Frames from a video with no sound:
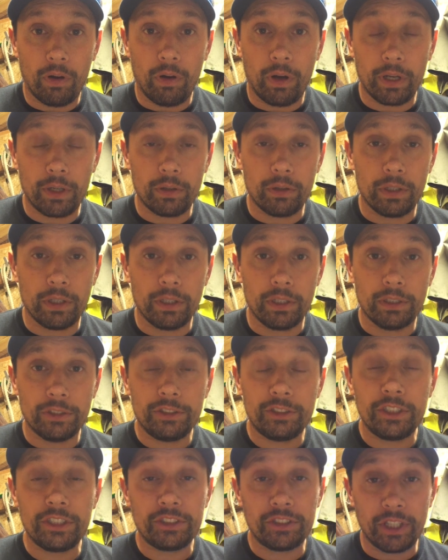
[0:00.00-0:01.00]
I got a
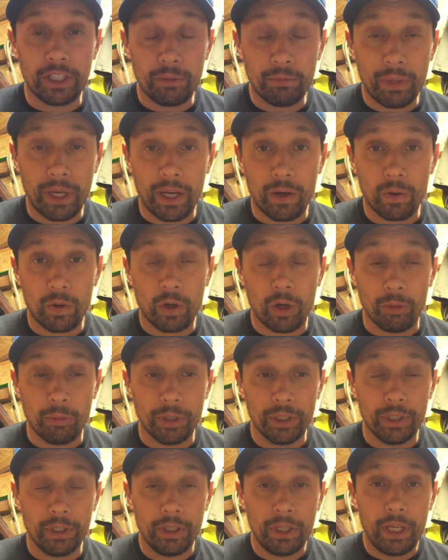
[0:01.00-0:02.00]
16 pound
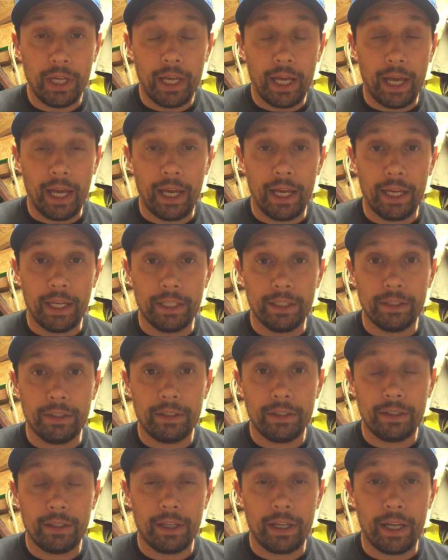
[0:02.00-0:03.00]
common, and
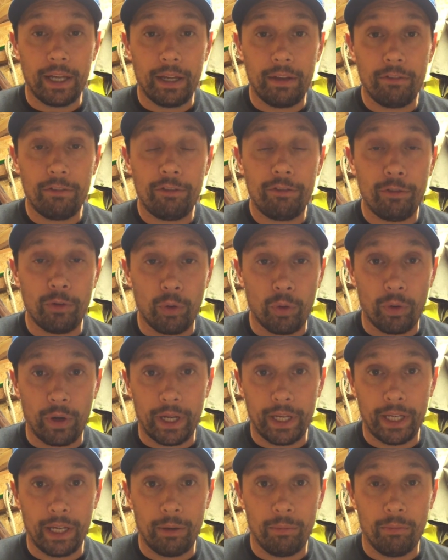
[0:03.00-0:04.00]
at
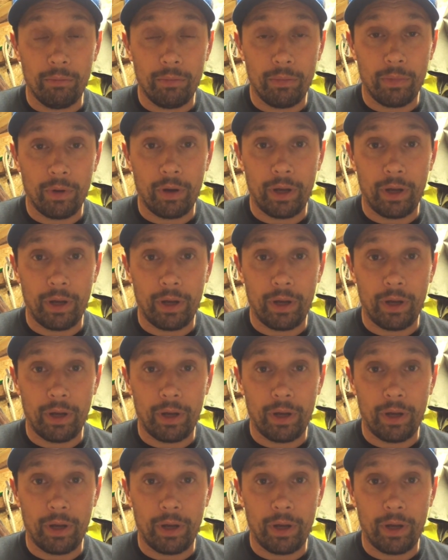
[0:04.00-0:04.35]
4 a.m.